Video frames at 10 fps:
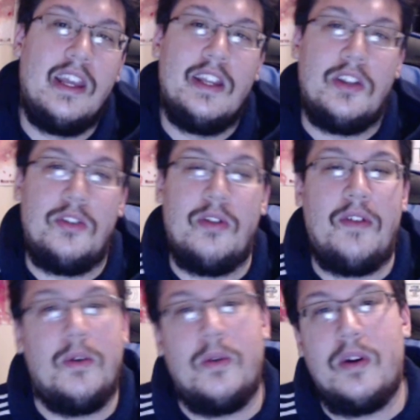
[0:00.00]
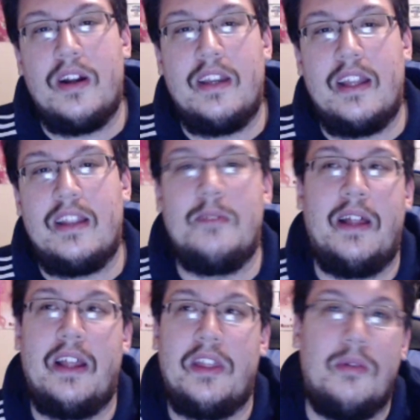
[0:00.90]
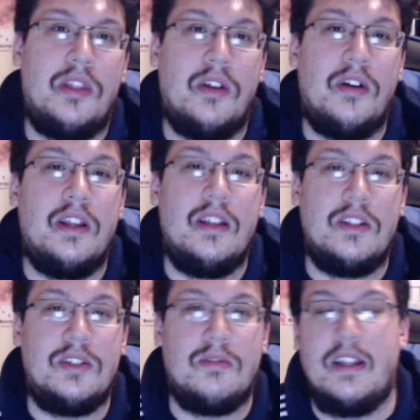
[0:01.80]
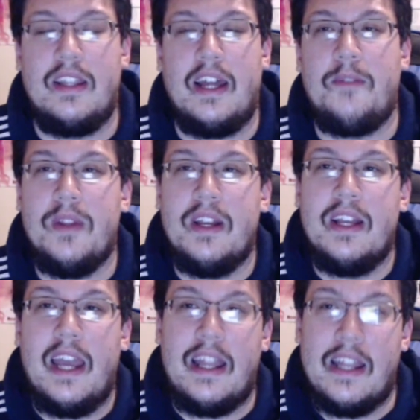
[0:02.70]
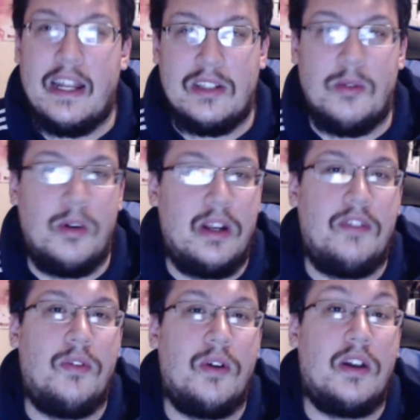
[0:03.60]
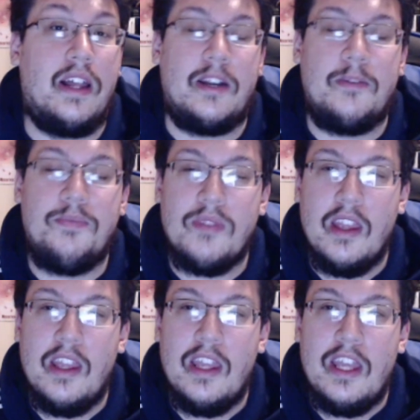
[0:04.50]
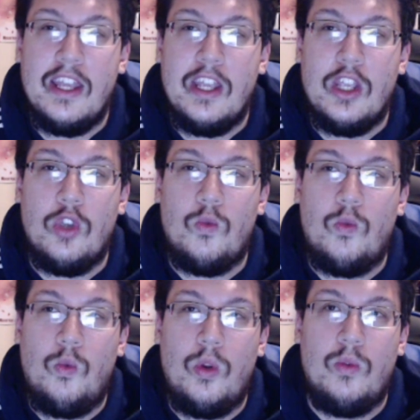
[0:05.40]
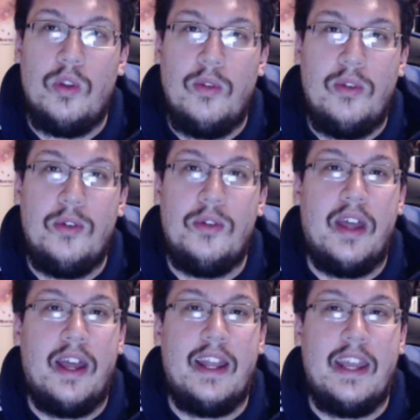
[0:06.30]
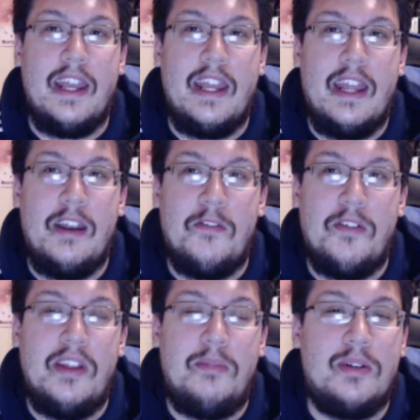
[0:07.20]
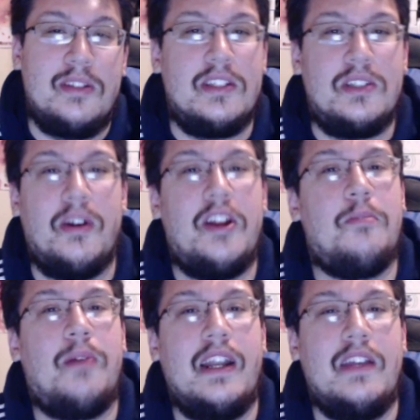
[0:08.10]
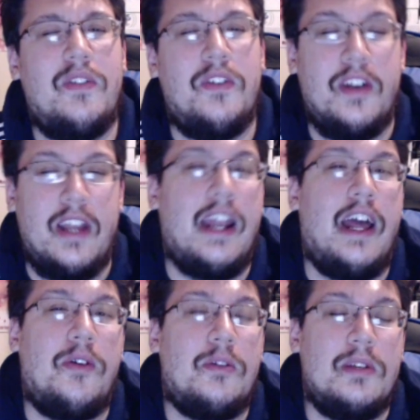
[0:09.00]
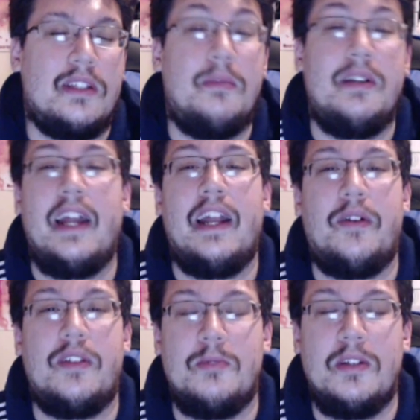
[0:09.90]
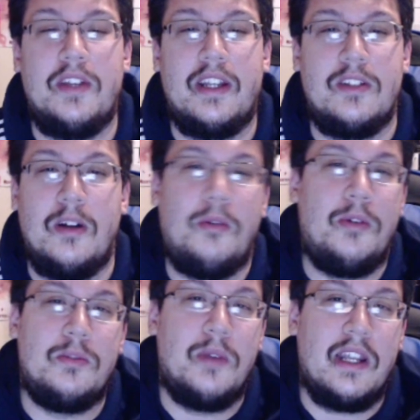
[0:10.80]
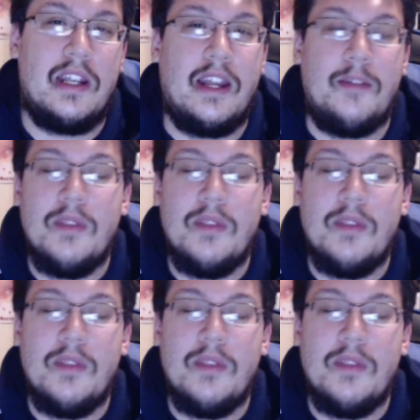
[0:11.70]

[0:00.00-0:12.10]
to drive to work, get there by like 3:30 around that, and then I start work at 4 o'clock. When you do that, it really puts a strain on your body, even if you're a night owl. Because I'm a night owl, as many of you guys know, I'm always awake at night.